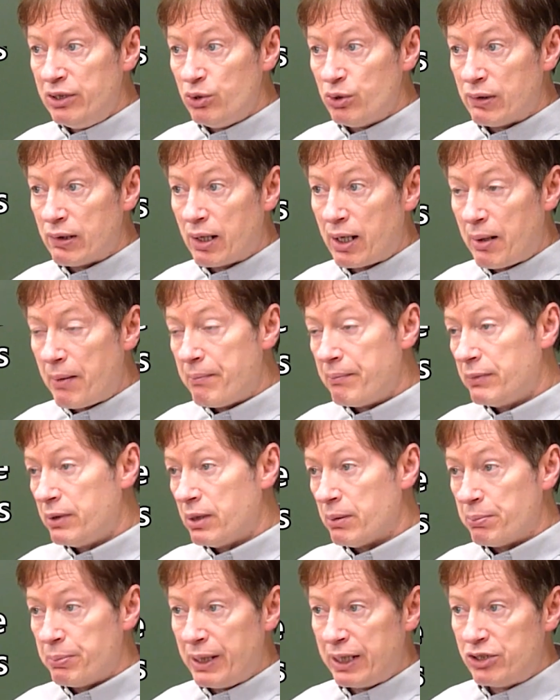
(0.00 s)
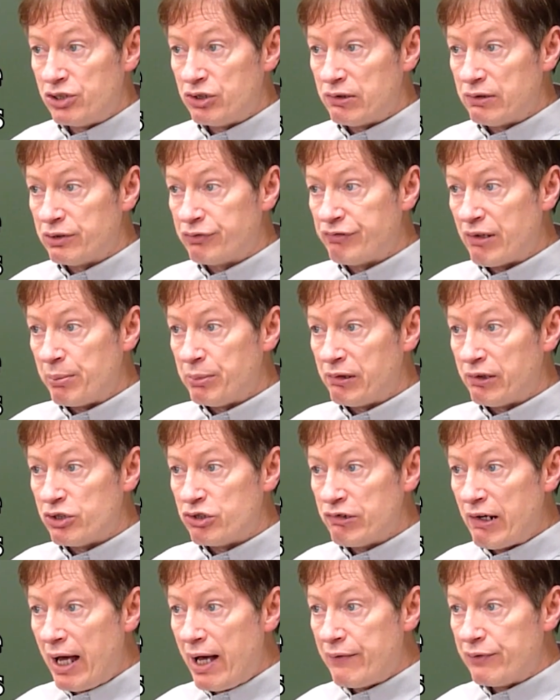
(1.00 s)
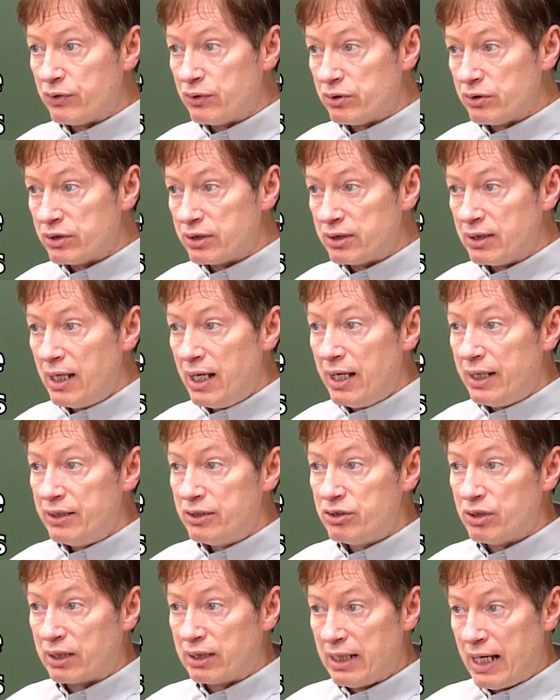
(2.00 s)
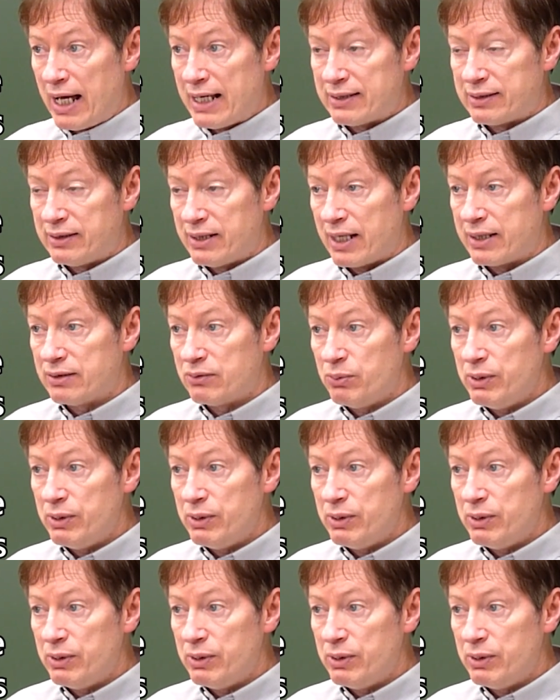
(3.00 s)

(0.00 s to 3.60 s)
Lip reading: the pictures from your travels to class next